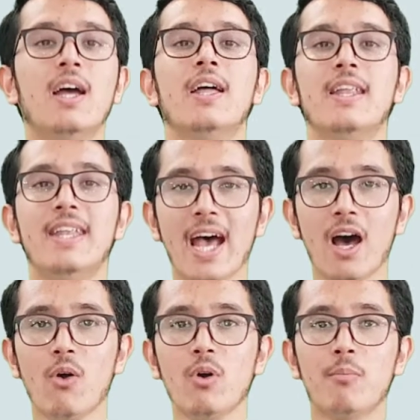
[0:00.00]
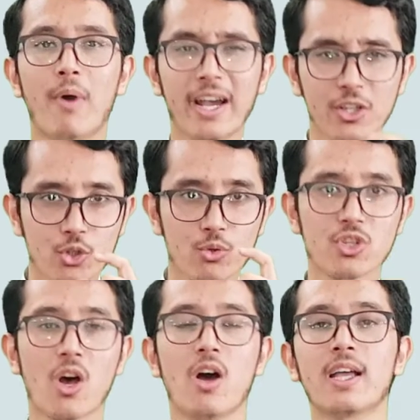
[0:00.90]
Now bite your
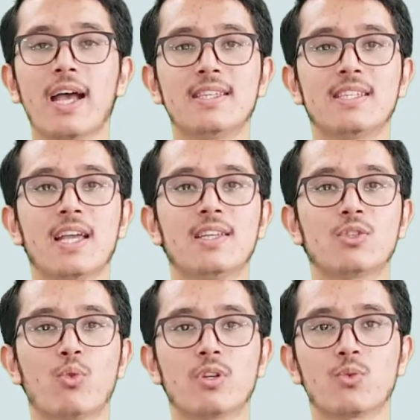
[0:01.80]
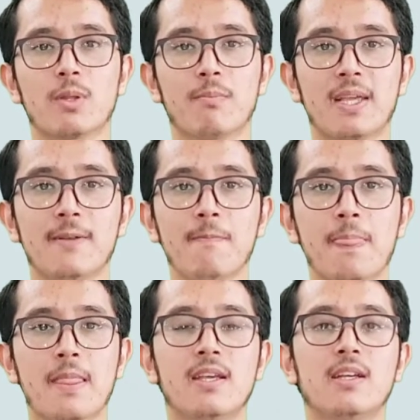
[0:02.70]
tongue and say these words with me.
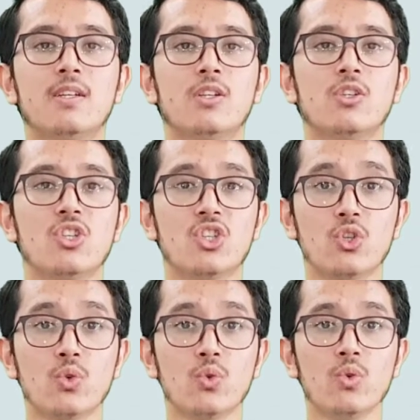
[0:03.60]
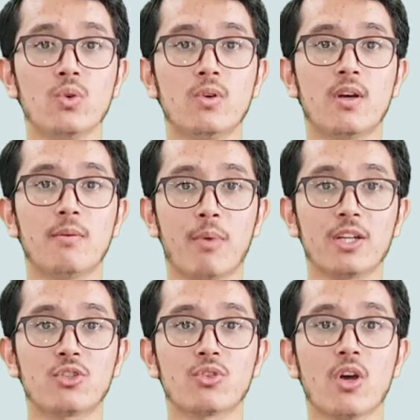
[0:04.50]
Zoo, bite
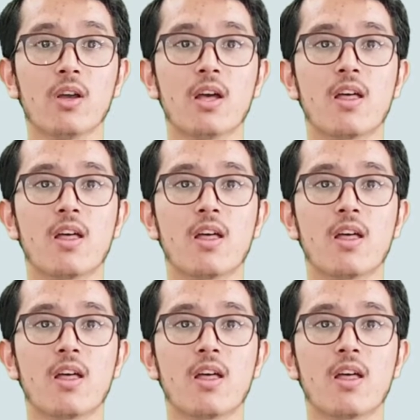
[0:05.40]
your tongue.